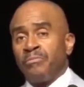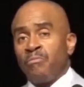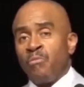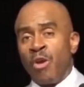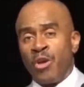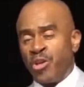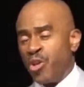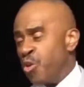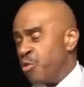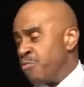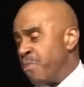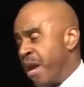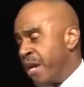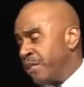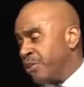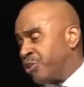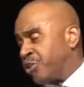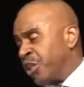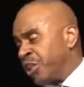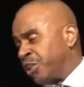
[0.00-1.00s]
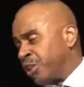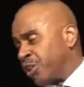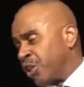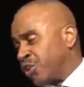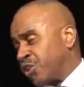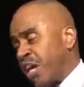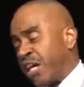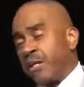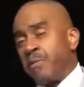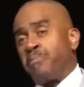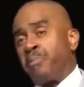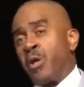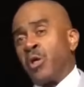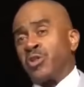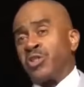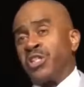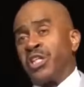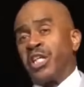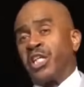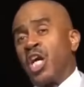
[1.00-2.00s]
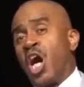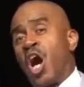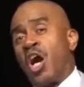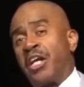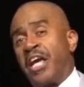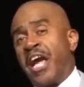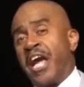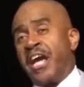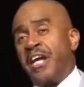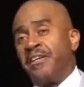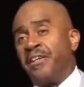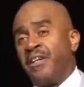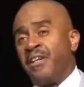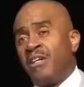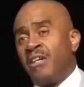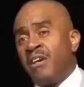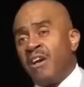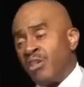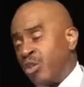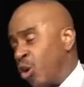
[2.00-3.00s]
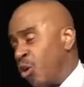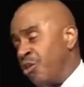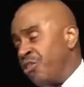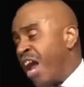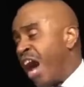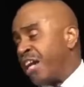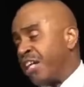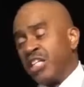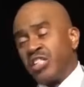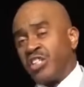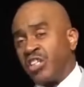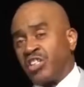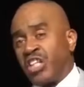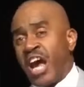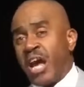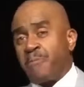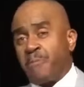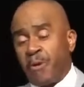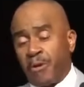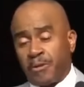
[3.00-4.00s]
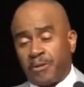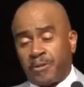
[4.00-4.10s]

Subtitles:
When you make Jesus the second person in the Godhead, you're not his disciple.